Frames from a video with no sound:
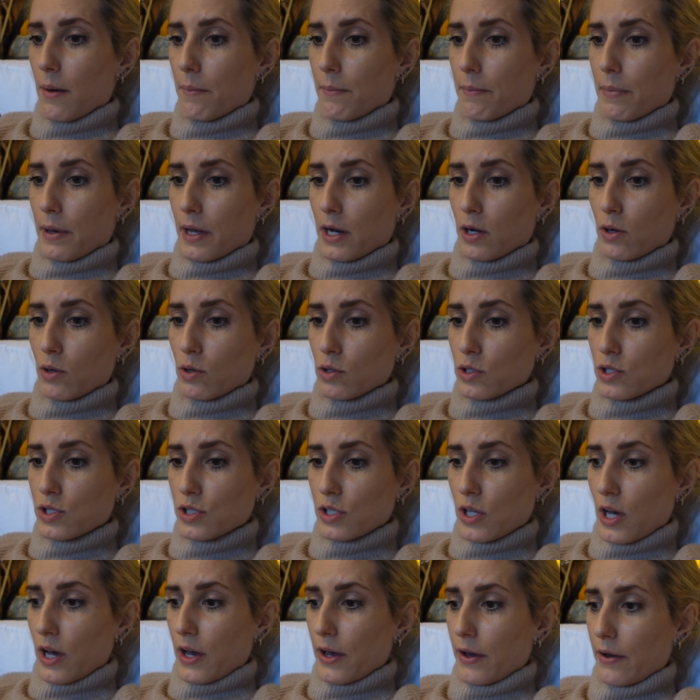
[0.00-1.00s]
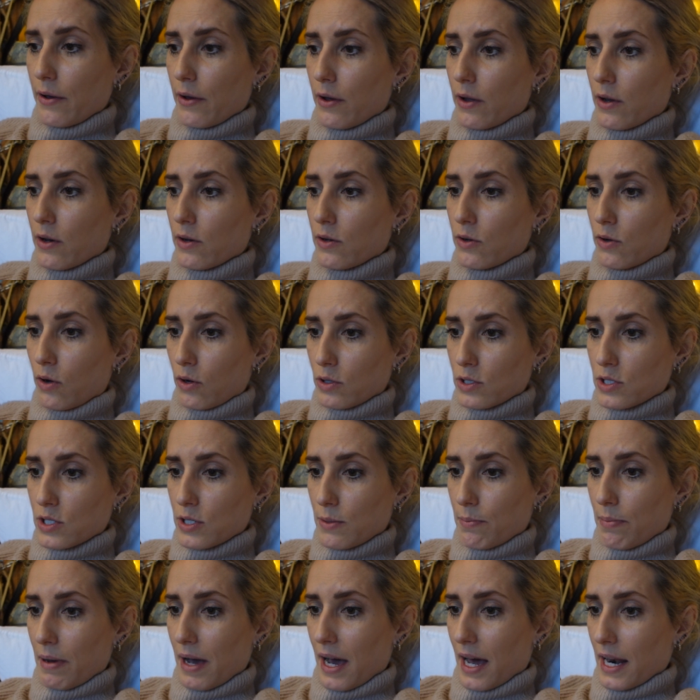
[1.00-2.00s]
but also not to
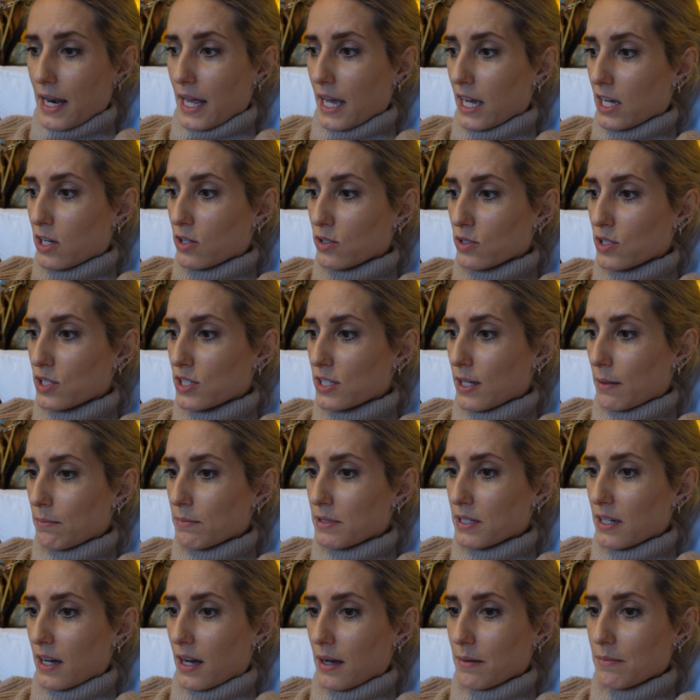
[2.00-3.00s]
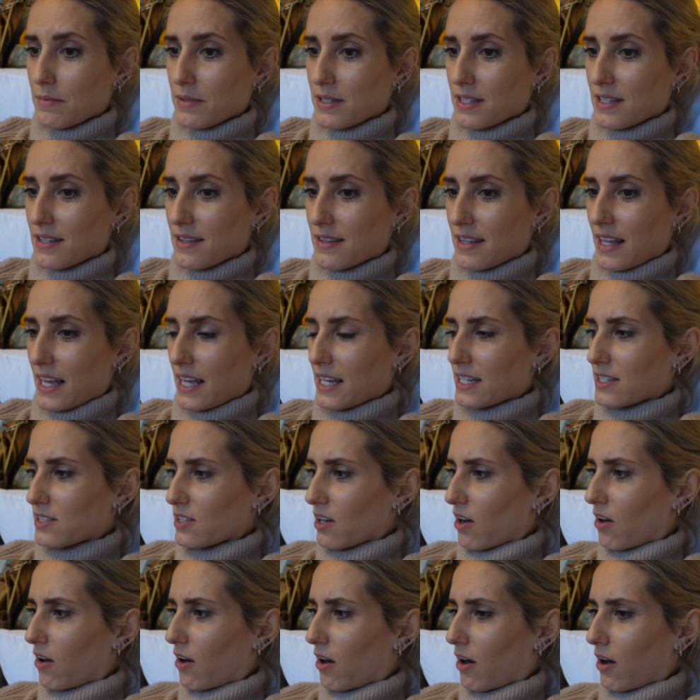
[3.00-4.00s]
panic, because sometimes things
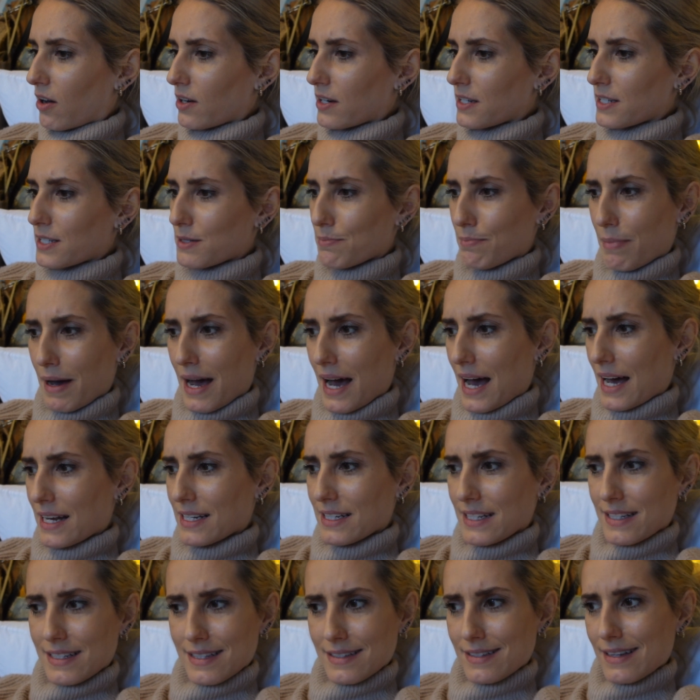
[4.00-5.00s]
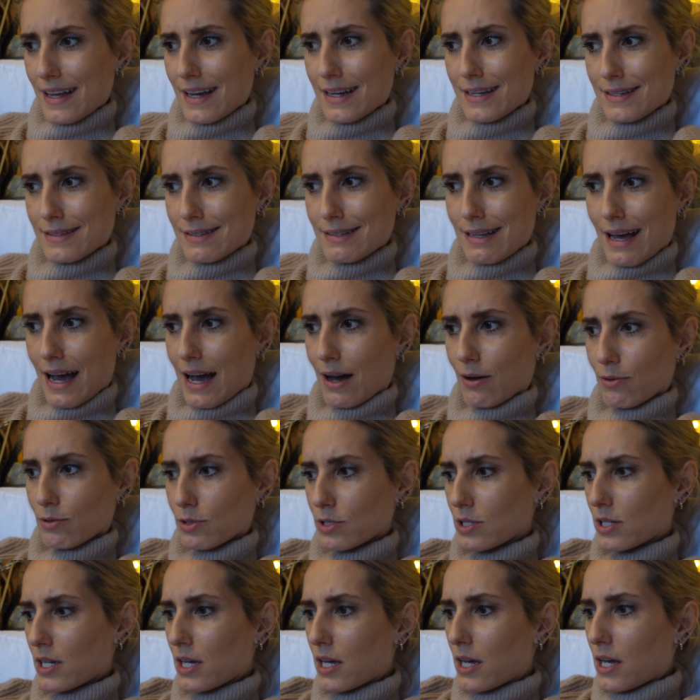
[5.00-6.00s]
aren't as bad as they sound.